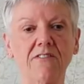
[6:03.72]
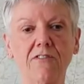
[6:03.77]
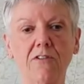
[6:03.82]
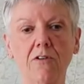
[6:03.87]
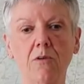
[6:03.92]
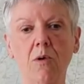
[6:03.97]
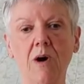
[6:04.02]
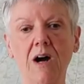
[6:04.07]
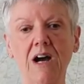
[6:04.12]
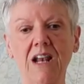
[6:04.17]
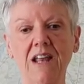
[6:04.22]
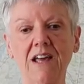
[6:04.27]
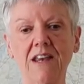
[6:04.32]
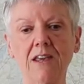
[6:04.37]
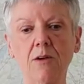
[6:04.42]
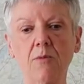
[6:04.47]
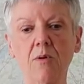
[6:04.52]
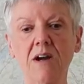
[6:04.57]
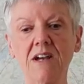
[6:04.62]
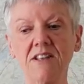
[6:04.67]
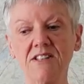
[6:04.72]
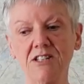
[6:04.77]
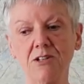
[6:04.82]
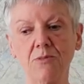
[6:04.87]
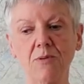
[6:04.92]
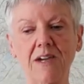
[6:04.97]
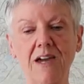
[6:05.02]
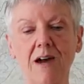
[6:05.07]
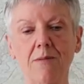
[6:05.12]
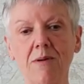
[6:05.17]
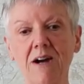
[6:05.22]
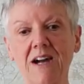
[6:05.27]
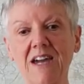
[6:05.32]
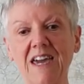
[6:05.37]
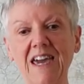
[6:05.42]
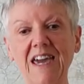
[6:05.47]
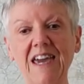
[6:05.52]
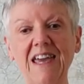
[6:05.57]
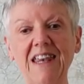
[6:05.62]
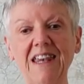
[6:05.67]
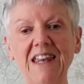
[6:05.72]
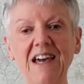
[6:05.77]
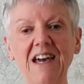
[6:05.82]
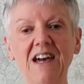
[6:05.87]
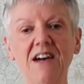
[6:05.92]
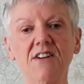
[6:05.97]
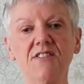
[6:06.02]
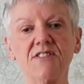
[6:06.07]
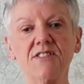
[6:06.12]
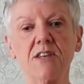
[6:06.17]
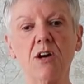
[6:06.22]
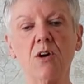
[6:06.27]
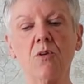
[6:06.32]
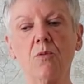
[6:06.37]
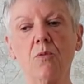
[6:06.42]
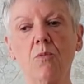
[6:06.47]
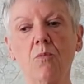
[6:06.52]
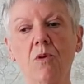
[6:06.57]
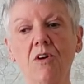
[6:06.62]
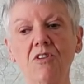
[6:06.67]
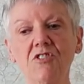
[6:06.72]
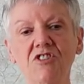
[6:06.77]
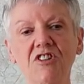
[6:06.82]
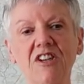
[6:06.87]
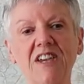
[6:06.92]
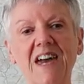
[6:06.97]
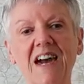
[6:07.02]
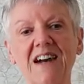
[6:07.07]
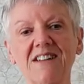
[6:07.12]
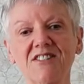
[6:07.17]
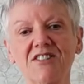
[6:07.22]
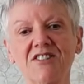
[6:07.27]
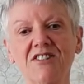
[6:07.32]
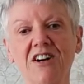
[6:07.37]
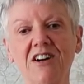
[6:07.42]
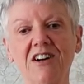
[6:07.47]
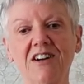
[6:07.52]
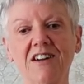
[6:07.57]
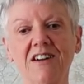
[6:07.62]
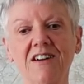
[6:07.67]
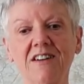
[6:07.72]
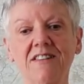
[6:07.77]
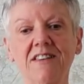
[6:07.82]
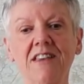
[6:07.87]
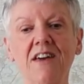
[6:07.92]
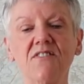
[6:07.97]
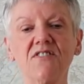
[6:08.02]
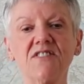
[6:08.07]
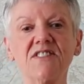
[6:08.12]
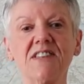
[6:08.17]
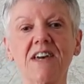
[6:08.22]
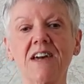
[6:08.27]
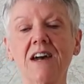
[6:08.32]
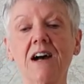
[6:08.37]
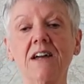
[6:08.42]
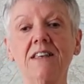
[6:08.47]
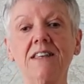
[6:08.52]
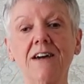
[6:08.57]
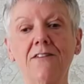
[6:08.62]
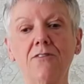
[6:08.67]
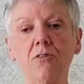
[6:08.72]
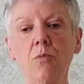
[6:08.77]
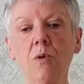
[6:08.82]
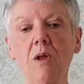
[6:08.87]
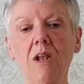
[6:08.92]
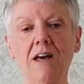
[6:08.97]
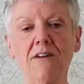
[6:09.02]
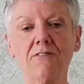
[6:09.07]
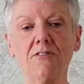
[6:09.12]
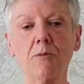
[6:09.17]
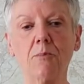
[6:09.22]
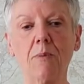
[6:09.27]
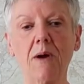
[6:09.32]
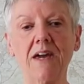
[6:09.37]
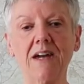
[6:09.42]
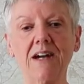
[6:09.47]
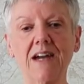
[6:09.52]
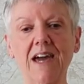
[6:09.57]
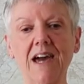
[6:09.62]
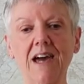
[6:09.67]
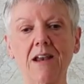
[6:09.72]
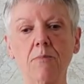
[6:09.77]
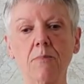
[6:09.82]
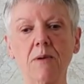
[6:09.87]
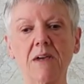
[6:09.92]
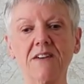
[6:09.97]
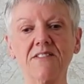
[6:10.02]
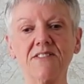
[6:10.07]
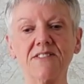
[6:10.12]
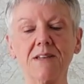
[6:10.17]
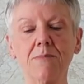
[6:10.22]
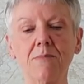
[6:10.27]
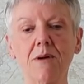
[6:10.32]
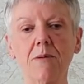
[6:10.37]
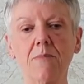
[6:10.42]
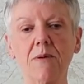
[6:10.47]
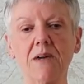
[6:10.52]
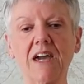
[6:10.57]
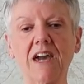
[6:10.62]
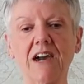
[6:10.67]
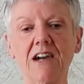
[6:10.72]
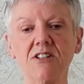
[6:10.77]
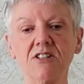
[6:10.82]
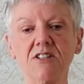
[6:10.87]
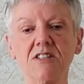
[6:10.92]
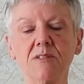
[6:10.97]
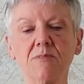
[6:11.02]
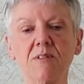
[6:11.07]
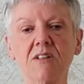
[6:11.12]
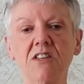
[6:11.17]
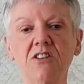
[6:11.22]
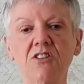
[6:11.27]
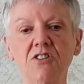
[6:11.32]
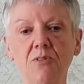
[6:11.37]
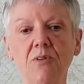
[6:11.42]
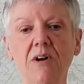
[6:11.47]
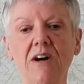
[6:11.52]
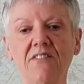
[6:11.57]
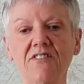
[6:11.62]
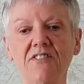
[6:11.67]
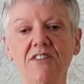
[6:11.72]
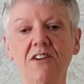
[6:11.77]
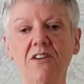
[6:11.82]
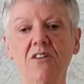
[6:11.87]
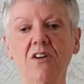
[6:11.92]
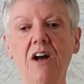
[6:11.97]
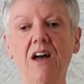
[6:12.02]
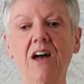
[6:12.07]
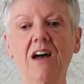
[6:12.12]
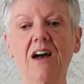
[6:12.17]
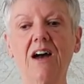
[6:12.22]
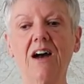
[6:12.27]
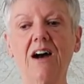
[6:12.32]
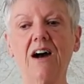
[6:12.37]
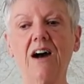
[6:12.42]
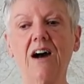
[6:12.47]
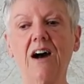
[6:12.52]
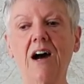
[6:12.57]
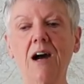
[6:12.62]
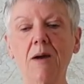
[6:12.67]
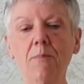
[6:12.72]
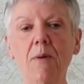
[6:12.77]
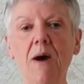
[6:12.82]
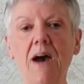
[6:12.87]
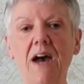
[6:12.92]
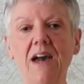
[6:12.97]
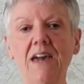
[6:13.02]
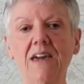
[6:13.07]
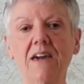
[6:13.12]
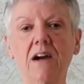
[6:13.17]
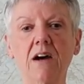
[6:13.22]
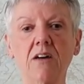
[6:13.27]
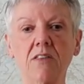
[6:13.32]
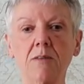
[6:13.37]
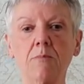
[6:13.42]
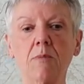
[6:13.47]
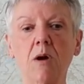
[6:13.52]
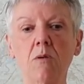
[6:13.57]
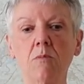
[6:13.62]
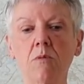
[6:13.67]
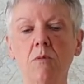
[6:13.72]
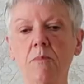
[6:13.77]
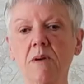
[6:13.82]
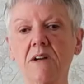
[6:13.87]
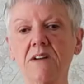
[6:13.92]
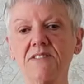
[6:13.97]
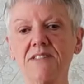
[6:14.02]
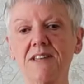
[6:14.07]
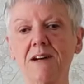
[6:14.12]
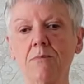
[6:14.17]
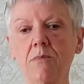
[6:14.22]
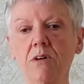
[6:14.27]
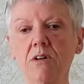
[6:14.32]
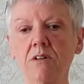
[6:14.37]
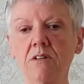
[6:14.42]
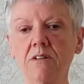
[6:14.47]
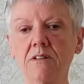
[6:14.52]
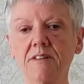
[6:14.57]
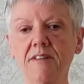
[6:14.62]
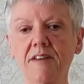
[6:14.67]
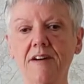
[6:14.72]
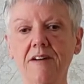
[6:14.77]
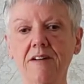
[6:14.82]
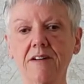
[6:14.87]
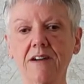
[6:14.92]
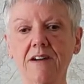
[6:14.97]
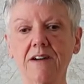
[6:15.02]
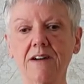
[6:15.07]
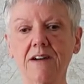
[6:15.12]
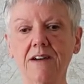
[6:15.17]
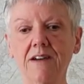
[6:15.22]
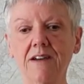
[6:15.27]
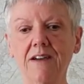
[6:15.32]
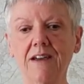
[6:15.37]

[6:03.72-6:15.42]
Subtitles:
for a while anyway until we get back in. So once you get to Target, never say I never will have to pay again, because there may be occasions when you do have to. I pay at the moment because I'm under Target,